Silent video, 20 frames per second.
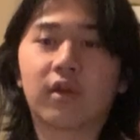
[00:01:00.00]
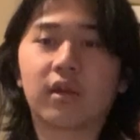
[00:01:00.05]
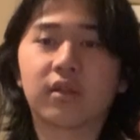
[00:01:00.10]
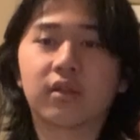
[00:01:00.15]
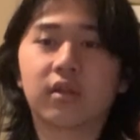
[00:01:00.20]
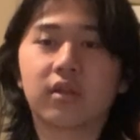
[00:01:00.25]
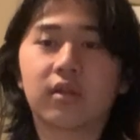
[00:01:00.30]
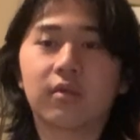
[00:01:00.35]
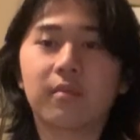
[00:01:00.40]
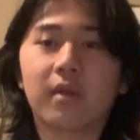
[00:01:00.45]
grading
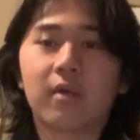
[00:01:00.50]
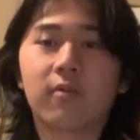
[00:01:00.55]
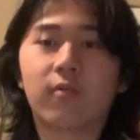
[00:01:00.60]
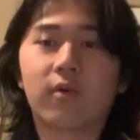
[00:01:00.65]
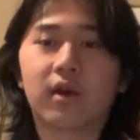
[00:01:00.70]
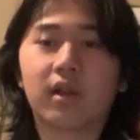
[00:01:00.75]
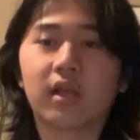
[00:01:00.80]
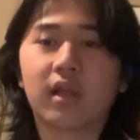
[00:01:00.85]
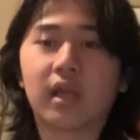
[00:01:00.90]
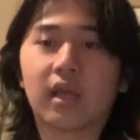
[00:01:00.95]
system and
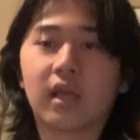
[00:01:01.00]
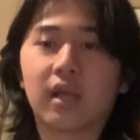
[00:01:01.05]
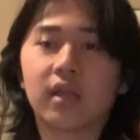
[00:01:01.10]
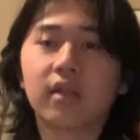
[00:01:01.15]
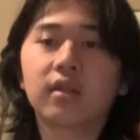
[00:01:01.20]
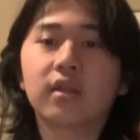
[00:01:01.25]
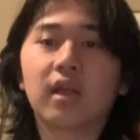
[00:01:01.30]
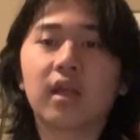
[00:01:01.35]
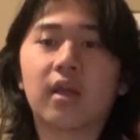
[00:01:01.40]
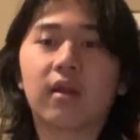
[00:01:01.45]
what it
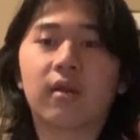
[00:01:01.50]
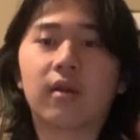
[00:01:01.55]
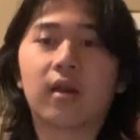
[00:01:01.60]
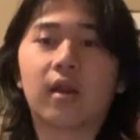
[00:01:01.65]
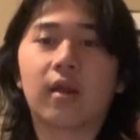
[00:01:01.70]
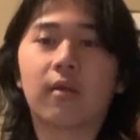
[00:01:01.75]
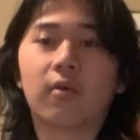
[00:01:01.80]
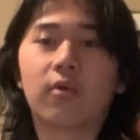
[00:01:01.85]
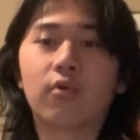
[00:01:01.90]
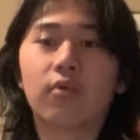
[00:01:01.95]
is
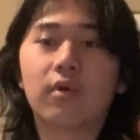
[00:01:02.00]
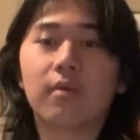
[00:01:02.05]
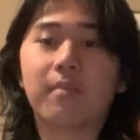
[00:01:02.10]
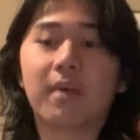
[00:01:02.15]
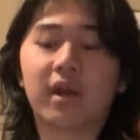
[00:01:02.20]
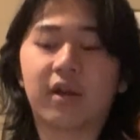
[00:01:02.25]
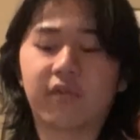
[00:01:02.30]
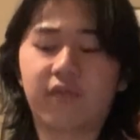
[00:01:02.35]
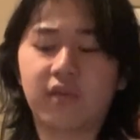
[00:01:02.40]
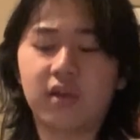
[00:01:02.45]
and who it
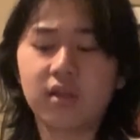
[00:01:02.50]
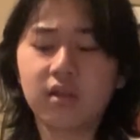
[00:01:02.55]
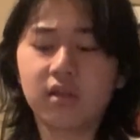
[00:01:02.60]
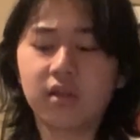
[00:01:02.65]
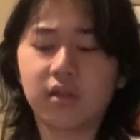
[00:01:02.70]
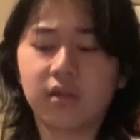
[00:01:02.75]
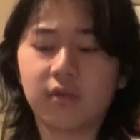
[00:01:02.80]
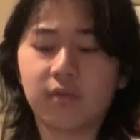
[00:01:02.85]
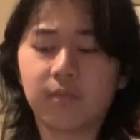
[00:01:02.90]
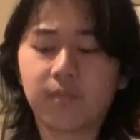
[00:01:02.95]

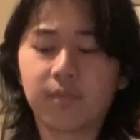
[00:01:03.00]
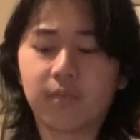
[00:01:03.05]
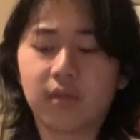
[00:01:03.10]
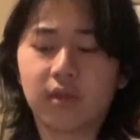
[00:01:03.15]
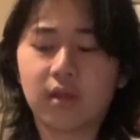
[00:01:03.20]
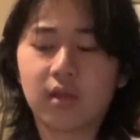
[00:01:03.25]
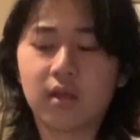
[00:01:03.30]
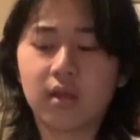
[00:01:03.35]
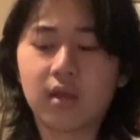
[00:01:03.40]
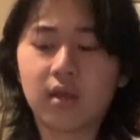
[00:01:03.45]
benefits.
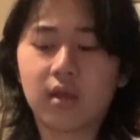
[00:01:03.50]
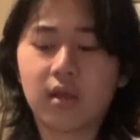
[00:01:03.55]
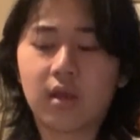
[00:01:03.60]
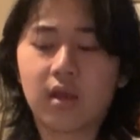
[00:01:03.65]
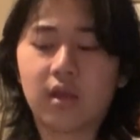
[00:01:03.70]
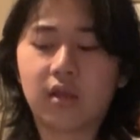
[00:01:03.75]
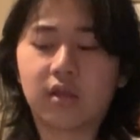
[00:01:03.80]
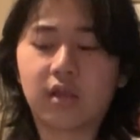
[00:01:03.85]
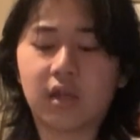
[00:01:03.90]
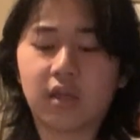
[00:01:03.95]

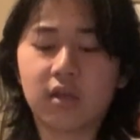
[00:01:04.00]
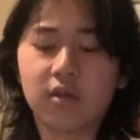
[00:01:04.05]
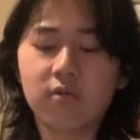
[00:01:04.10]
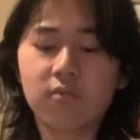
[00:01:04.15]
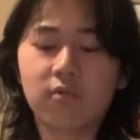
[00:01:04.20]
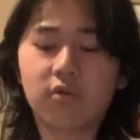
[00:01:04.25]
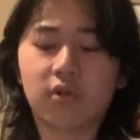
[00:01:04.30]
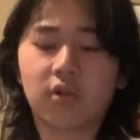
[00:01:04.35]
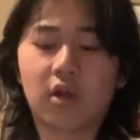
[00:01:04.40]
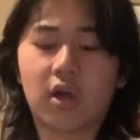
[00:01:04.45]

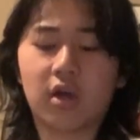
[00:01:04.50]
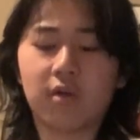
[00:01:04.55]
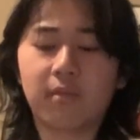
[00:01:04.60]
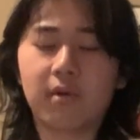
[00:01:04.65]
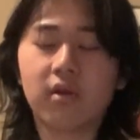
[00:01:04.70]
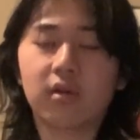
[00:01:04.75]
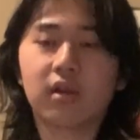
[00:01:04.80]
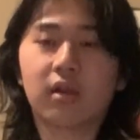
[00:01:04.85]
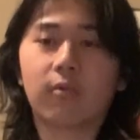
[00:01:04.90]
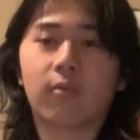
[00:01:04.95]
Second, we'll talk
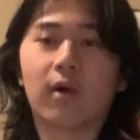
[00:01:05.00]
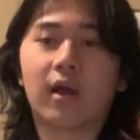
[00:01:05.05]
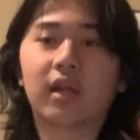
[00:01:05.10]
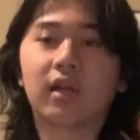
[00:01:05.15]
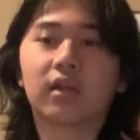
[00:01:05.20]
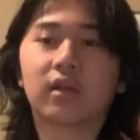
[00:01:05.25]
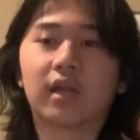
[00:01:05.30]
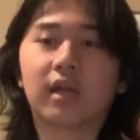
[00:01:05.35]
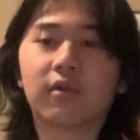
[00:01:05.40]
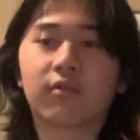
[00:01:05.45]
about why
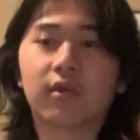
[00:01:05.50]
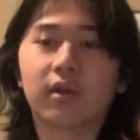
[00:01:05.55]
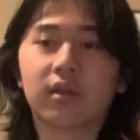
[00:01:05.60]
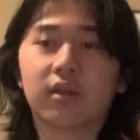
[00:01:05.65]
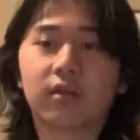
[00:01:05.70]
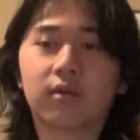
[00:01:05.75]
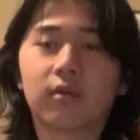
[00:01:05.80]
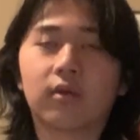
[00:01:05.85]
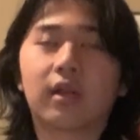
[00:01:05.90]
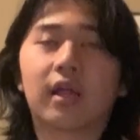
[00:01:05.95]
the
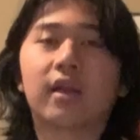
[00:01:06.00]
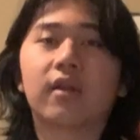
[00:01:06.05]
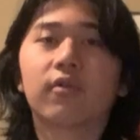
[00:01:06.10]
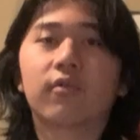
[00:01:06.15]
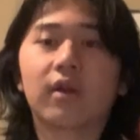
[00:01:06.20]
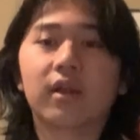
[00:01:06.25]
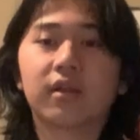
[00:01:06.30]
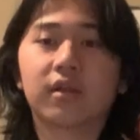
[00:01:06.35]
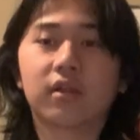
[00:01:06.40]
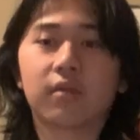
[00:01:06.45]
letter
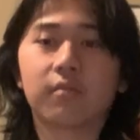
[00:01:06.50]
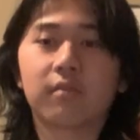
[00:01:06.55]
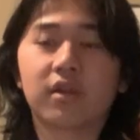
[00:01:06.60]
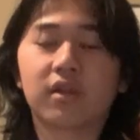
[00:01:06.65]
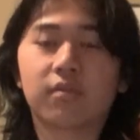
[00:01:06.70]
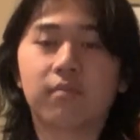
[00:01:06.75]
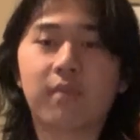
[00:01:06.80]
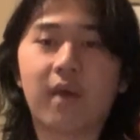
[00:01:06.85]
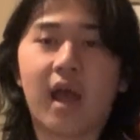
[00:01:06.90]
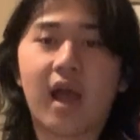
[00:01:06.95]
grading system
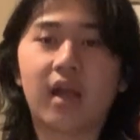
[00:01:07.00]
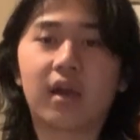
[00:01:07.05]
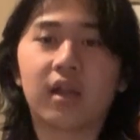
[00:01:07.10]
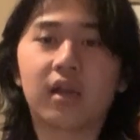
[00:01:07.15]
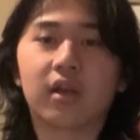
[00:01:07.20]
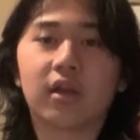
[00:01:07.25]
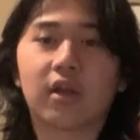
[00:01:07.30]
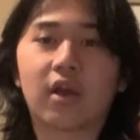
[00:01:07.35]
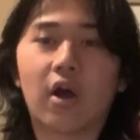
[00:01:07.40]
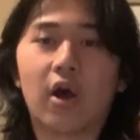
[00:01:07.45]
is bad
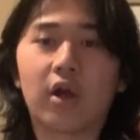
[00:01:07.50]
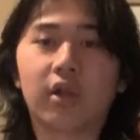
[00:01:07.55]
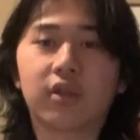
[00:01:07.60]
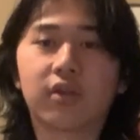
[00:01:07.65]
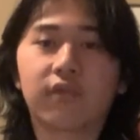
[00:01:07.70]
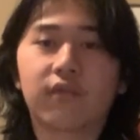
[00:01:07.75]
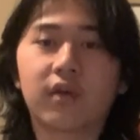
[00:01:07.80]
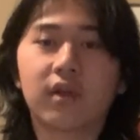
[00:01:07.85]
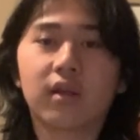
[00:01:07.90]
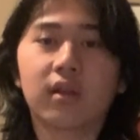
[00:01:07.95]
and the
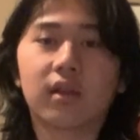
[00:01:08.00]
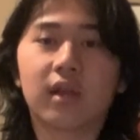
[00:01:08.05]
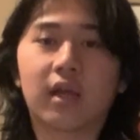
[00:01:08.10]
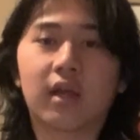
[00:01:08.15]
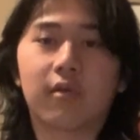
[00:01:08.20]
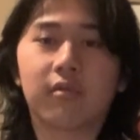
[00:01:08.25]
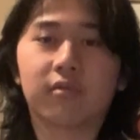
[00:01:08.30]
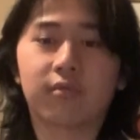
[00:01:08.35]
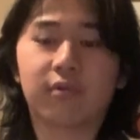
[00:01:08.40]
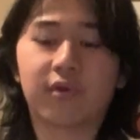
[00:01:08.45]
cons of it
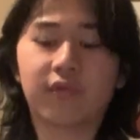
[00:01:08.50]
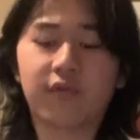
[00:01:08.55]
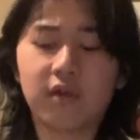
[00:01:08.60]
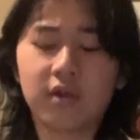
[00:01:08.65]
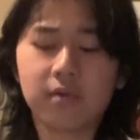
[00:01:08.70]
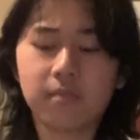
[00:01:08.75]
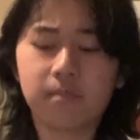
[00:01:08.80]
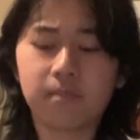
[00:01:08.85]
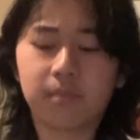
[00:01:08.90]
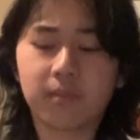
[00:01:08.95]
that comes with
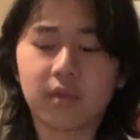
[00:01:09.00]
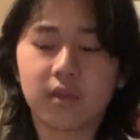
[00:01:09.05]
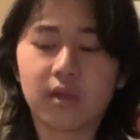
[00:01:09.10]
it.